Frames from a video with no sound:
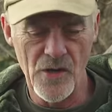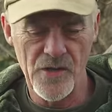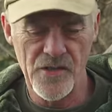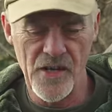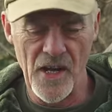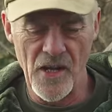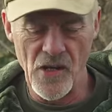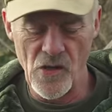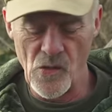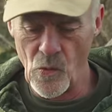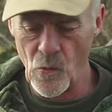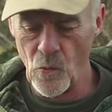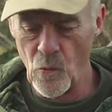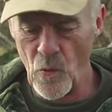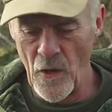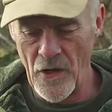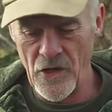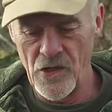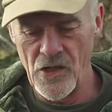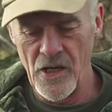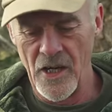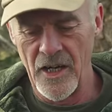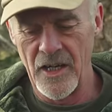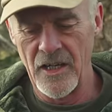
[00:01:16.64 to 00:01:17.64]
essential
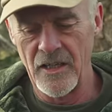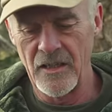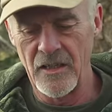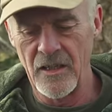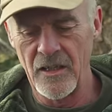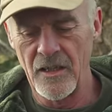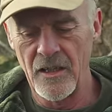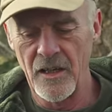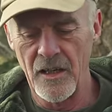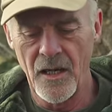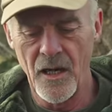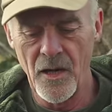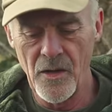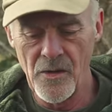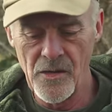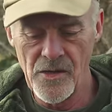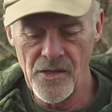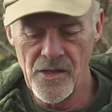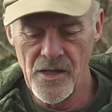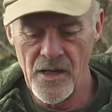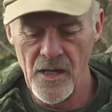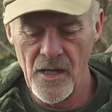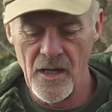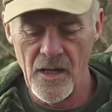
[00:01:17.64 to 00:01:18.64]
which leader you
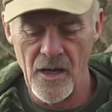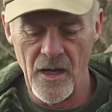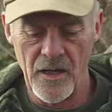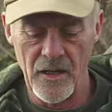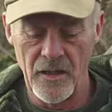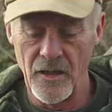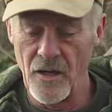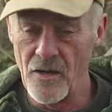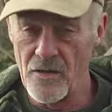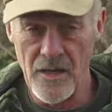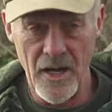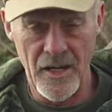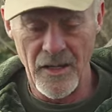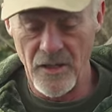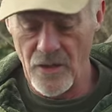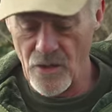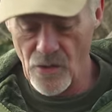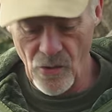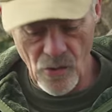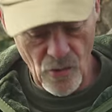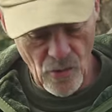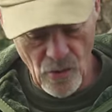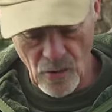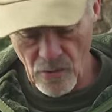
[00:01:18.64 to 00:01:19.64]
use. You use lead
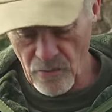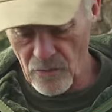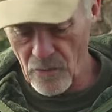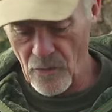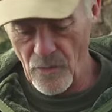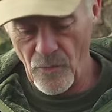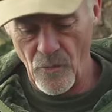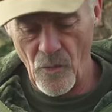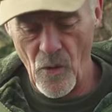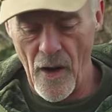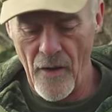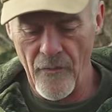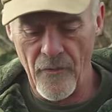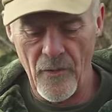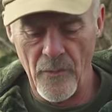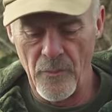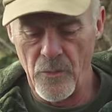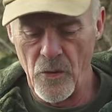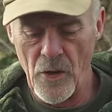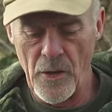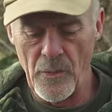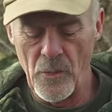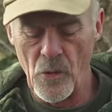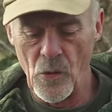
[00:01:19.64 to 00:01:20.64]
core or whatever
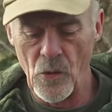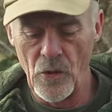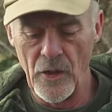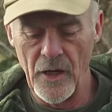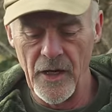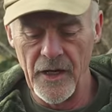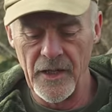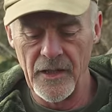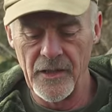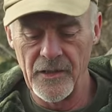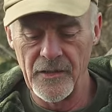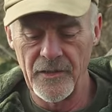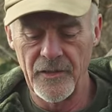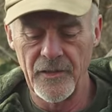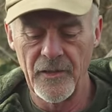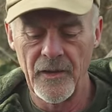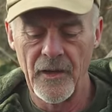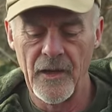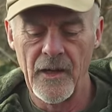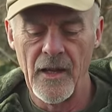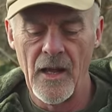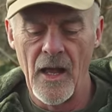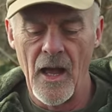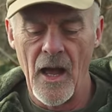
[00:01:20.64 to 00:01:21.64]
pre-bought leaders.
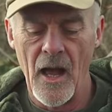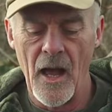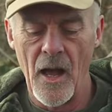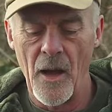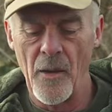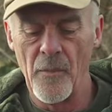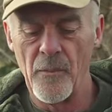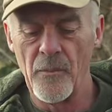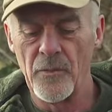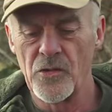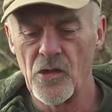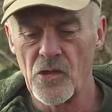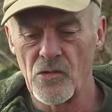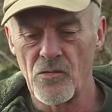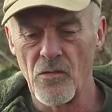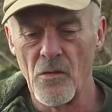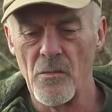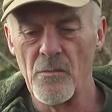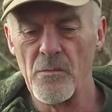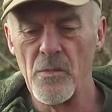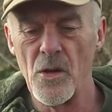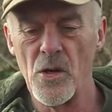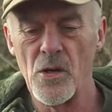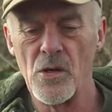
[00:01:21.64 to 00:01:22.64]
Just
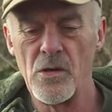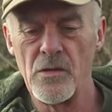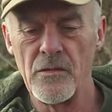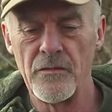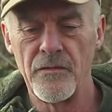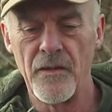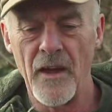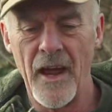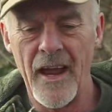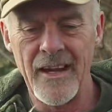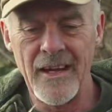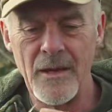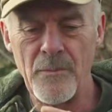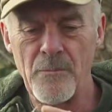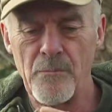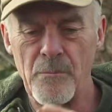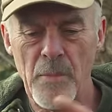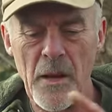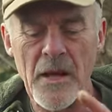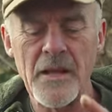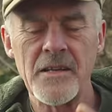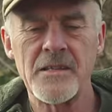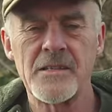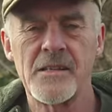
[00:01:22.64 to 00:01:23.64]
remove any
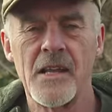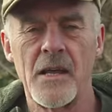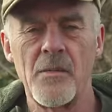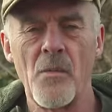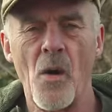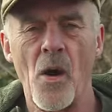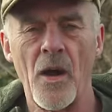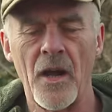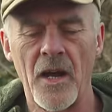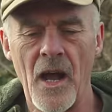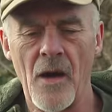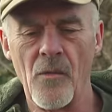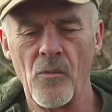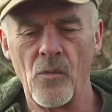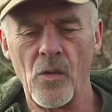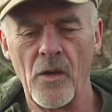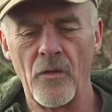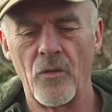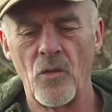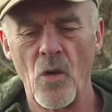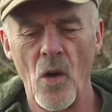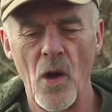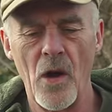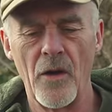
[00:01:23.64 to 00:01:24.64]
bits they might come
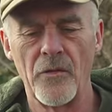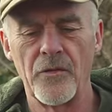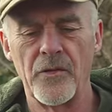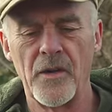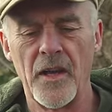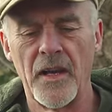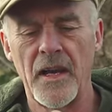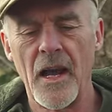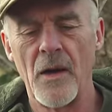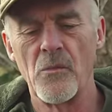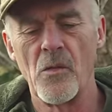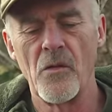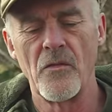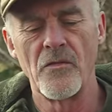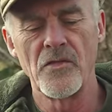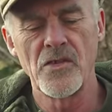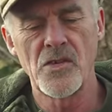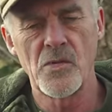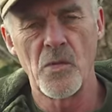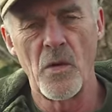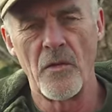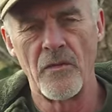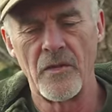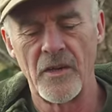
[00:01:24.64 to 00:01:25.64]
with. Quite often they come with a
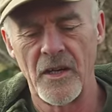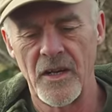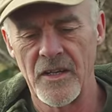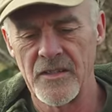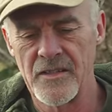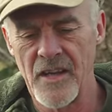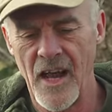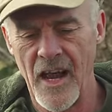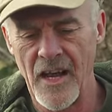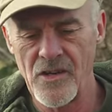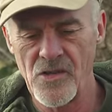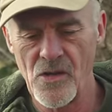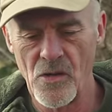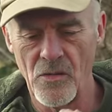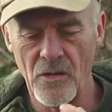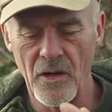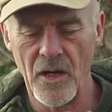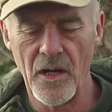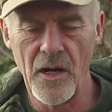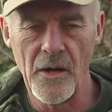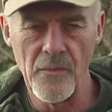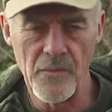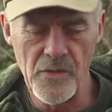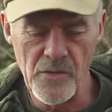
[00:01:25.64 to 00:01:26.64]
swivel attached or a
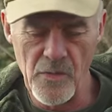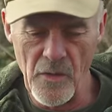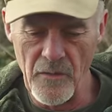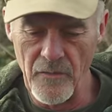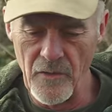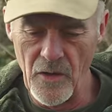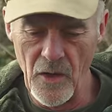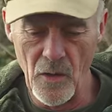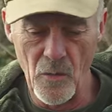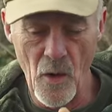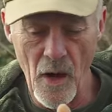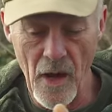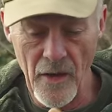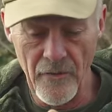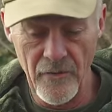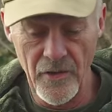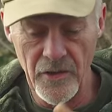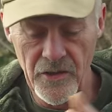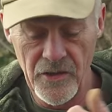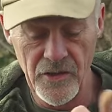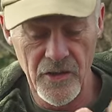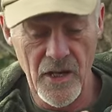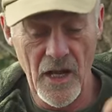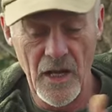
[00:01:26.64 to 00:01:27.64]
clip swivel or
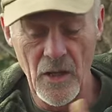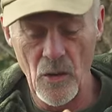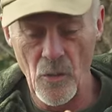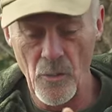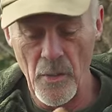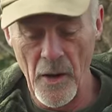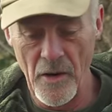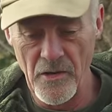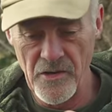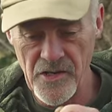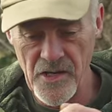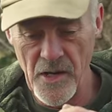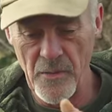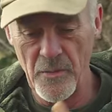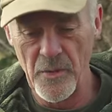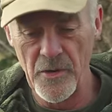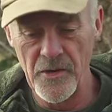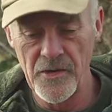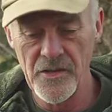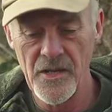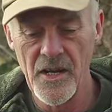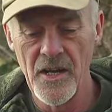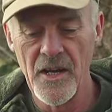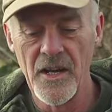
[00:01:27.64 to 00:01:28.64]
whatever. Just get a little pair of
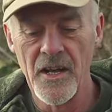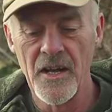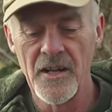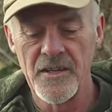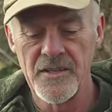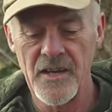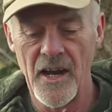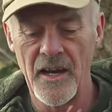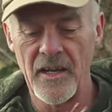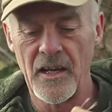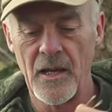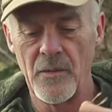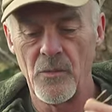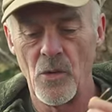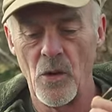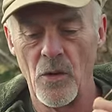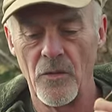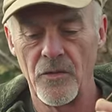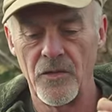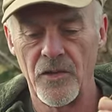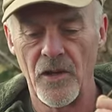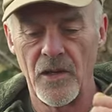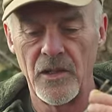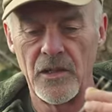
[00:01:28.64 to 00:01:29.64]
snippers, take them
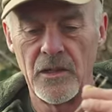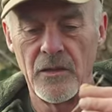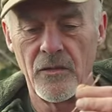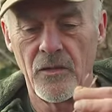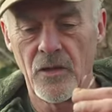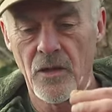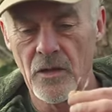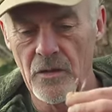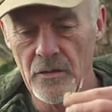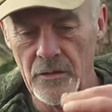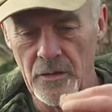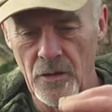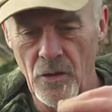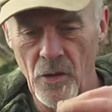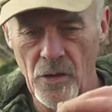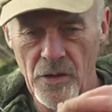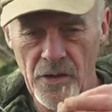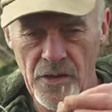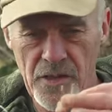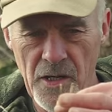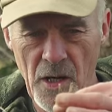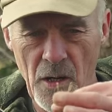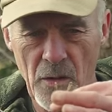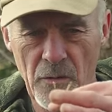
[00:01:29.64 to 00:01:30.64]
off so you've got
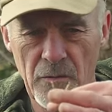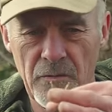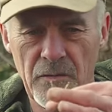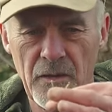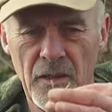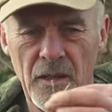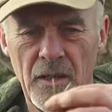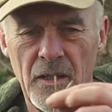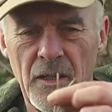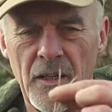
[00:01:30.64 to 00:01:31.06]
yourself